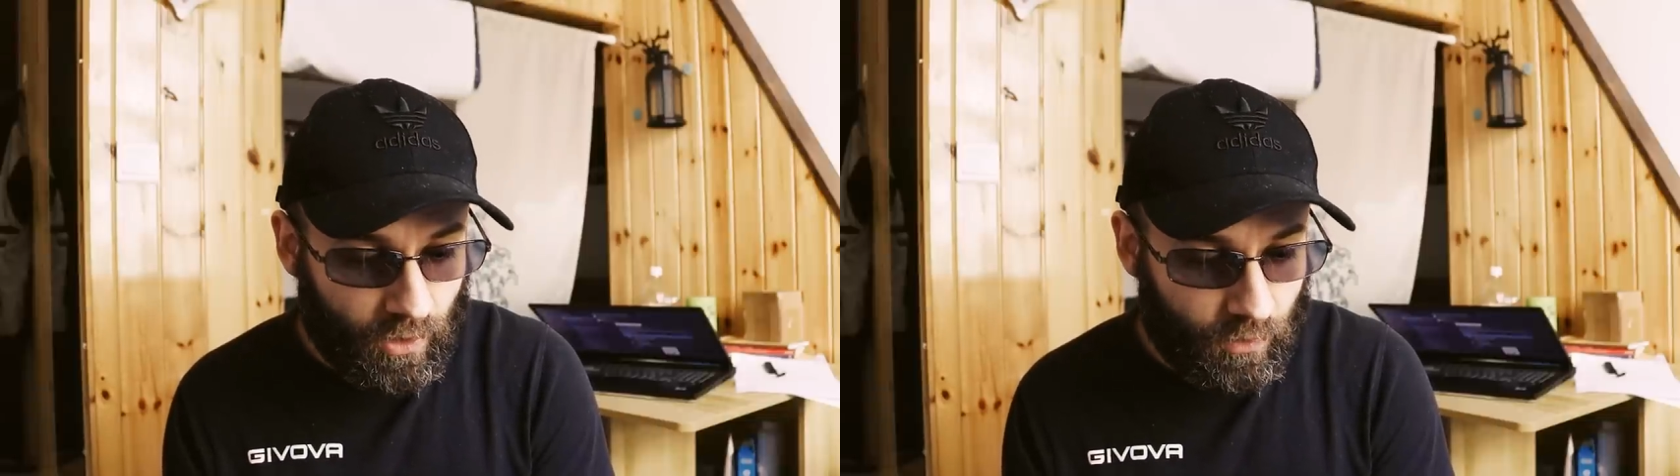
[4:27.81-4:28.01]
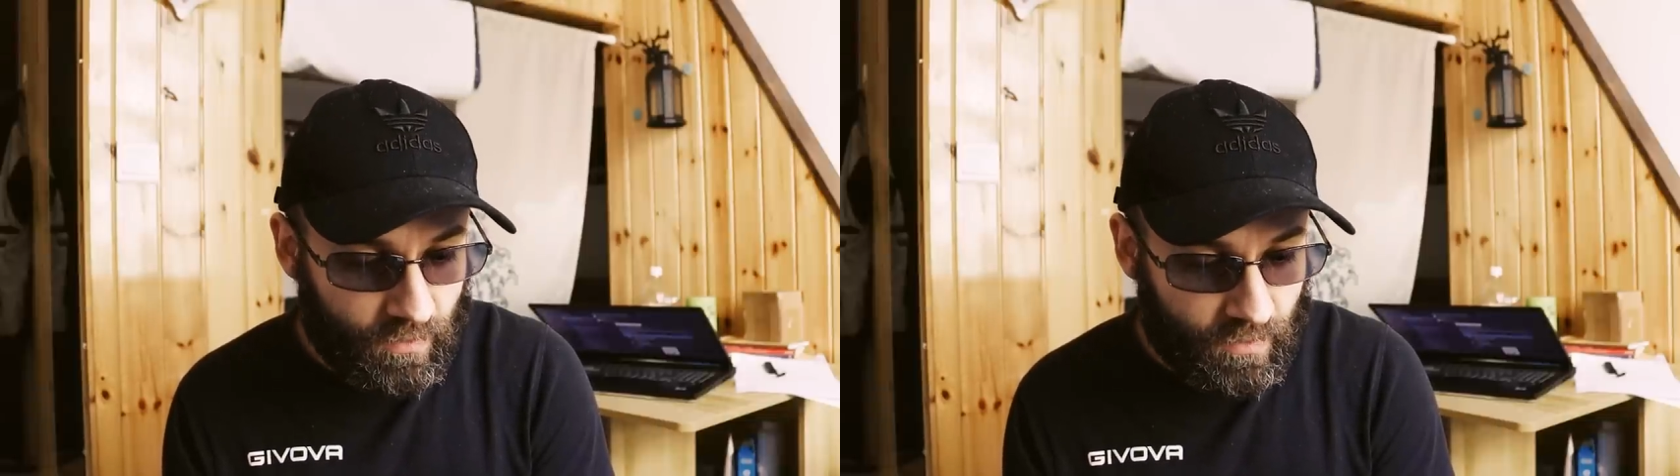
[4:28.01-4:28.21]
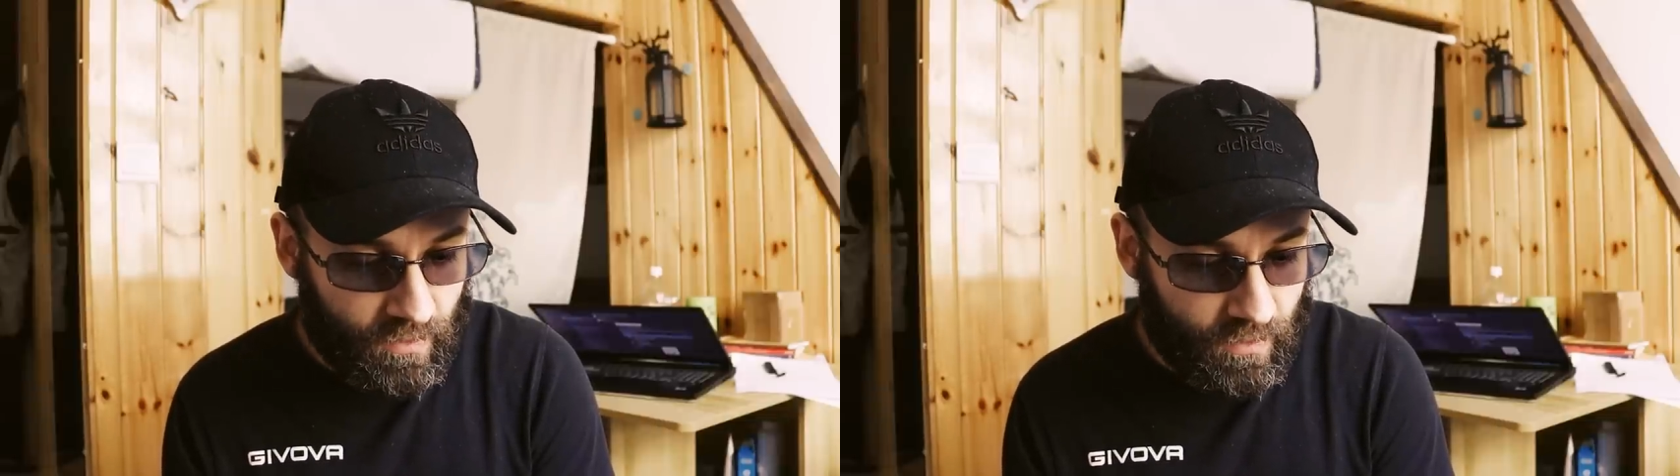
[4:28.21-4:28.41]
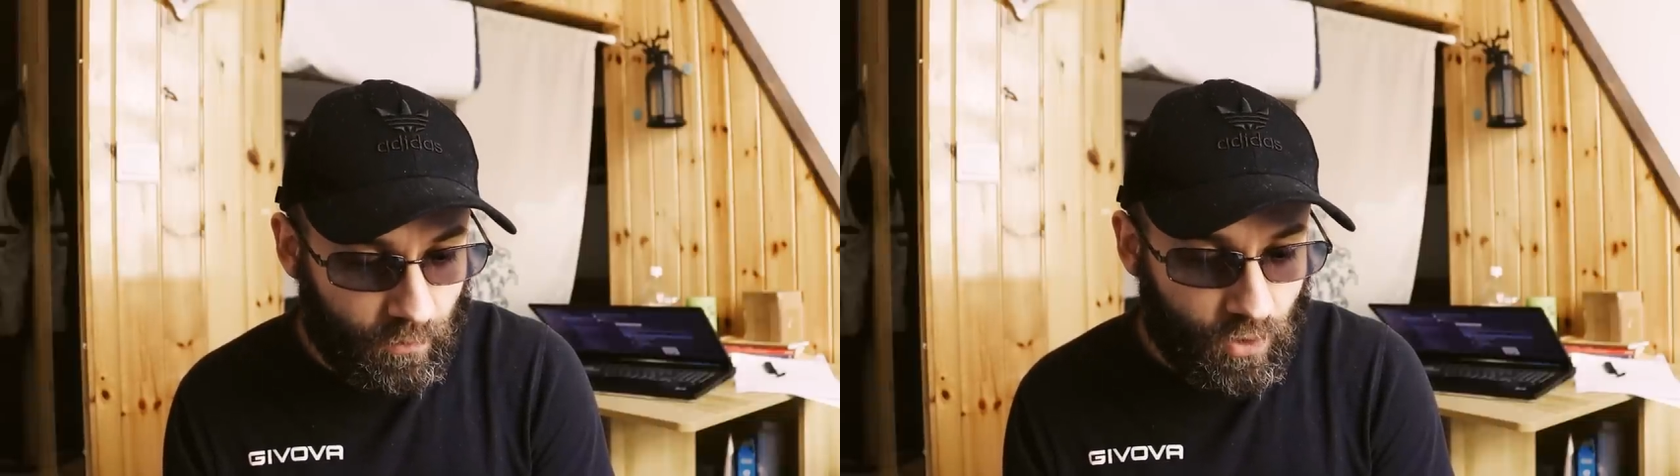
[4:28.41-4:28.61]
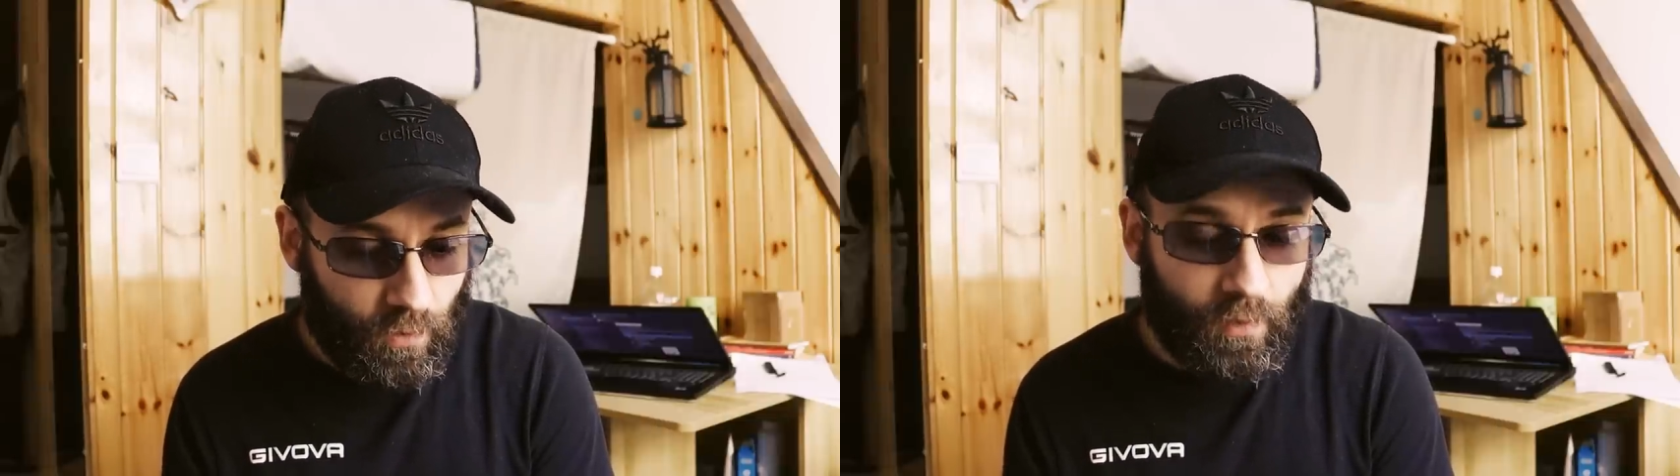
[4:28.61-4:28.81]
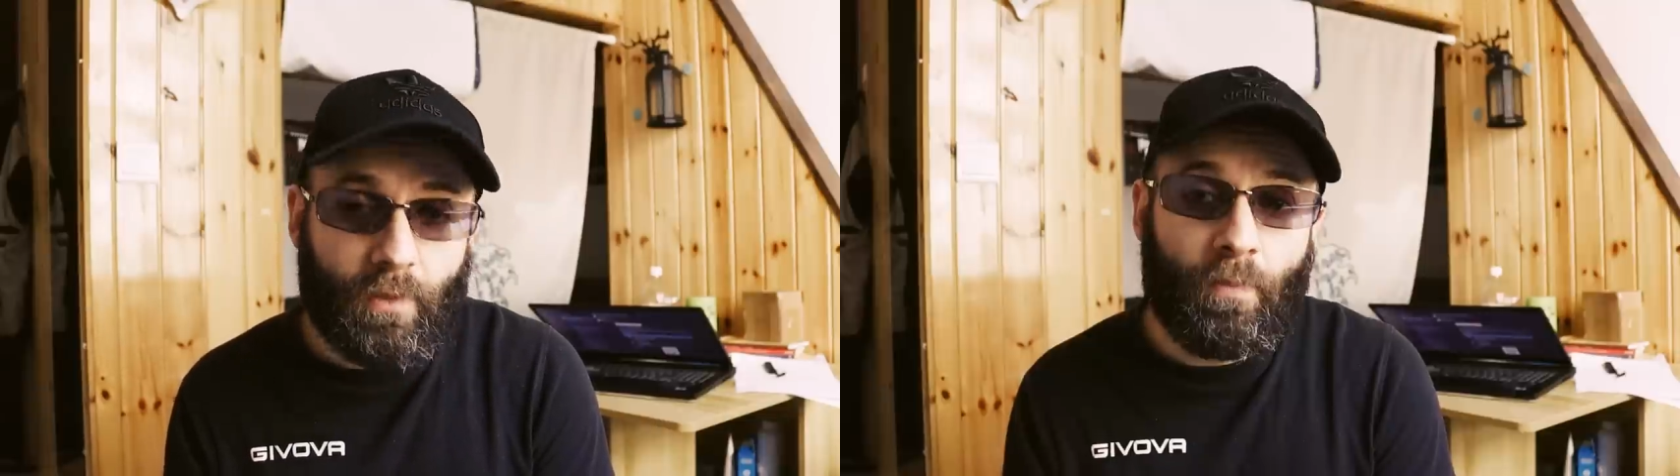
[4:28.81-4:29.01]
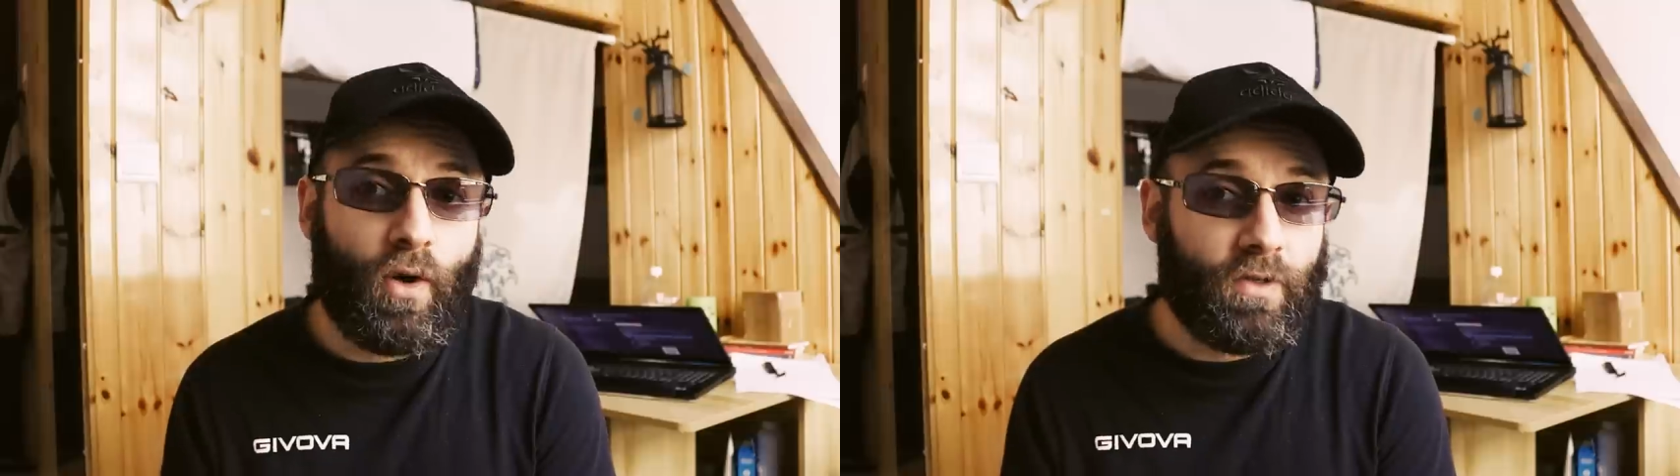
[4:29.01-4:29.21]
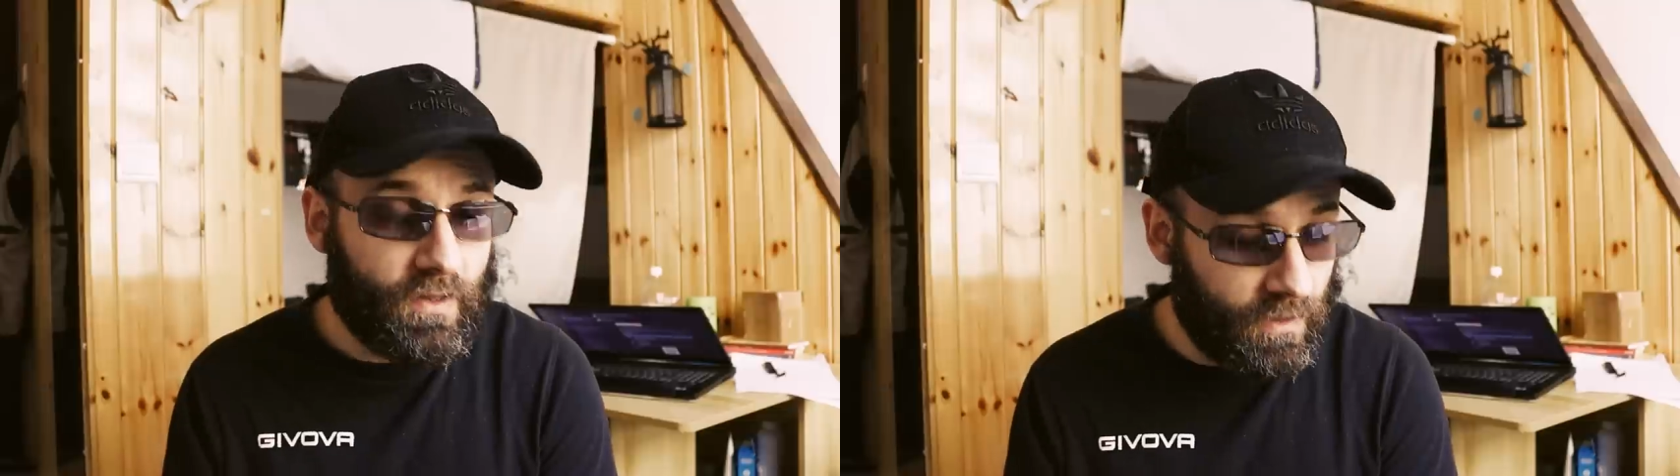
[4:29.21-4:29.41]
code system should be a
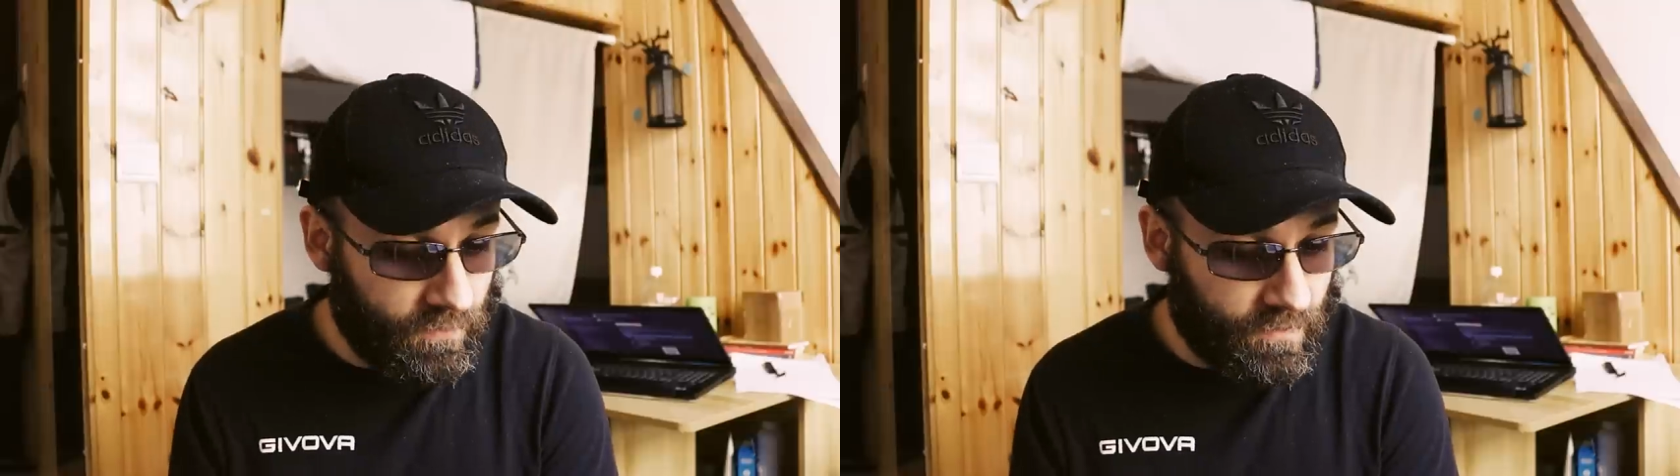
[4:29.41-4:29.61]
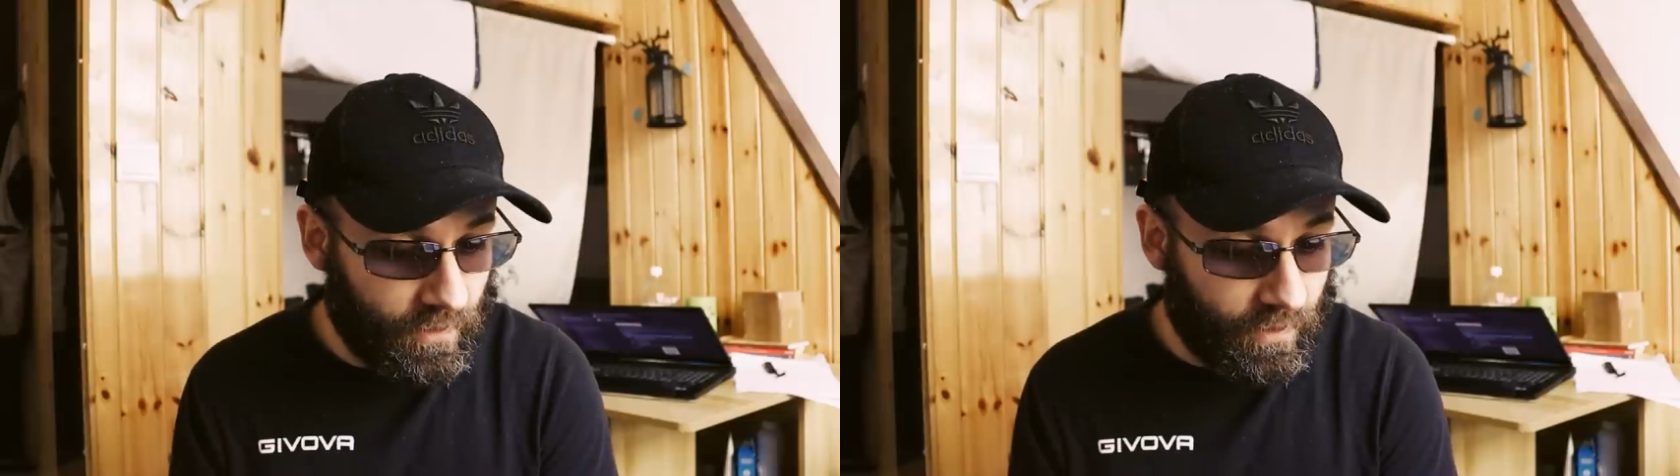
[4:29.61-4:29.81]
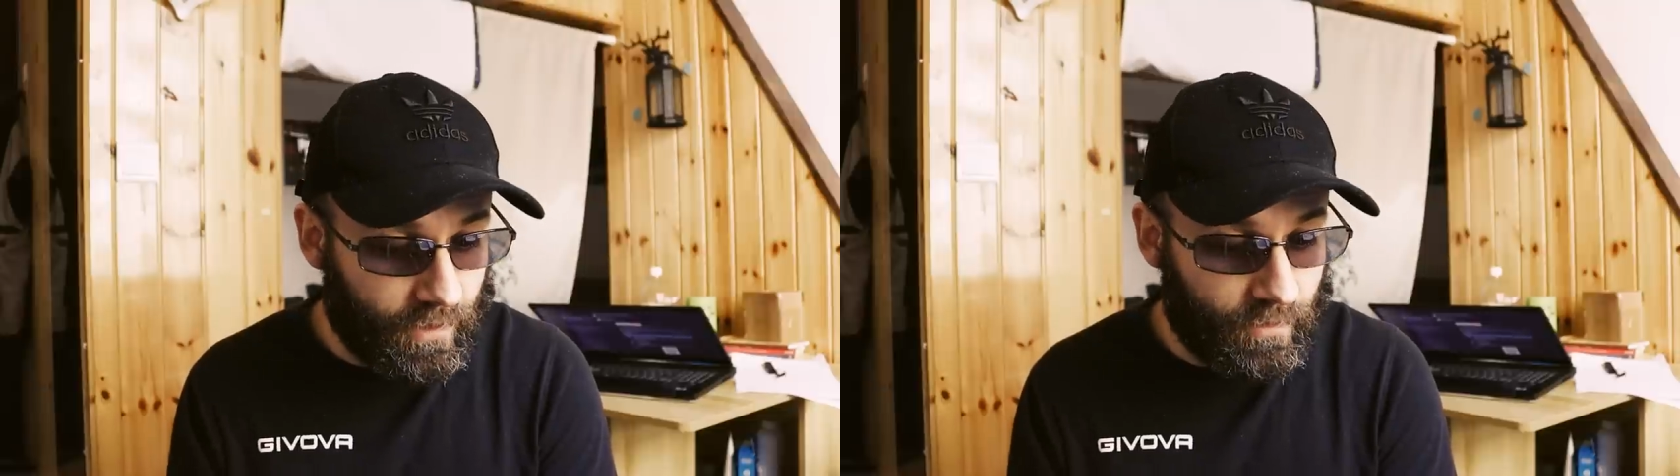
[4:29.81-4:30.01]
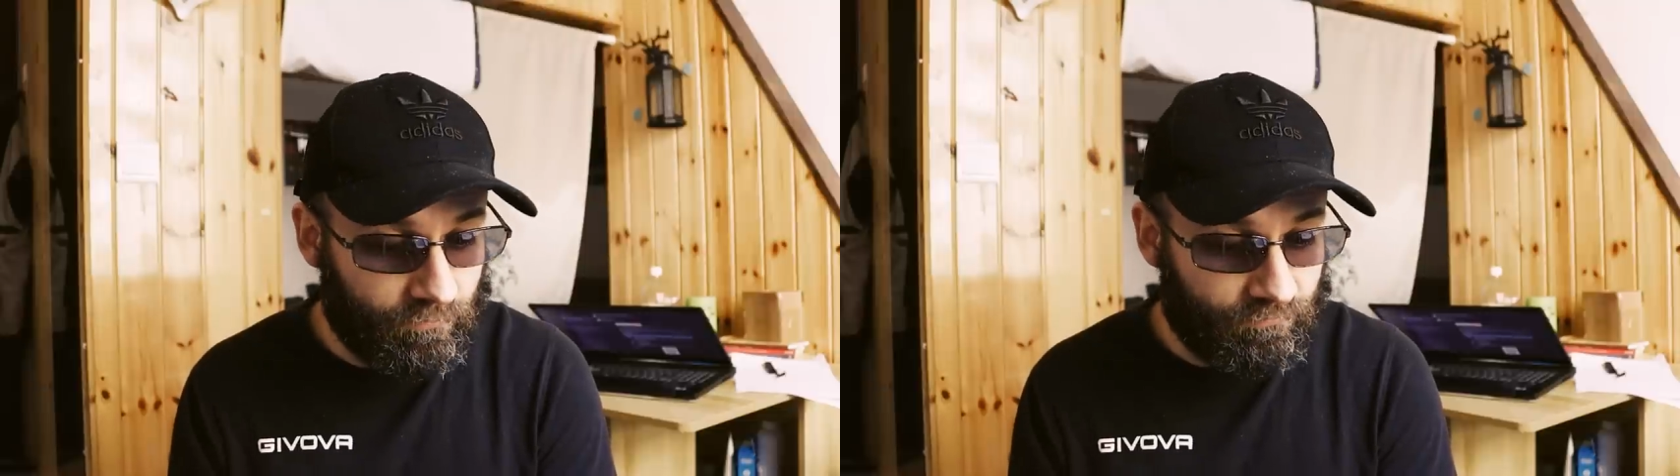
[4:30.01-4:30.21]
positive sign.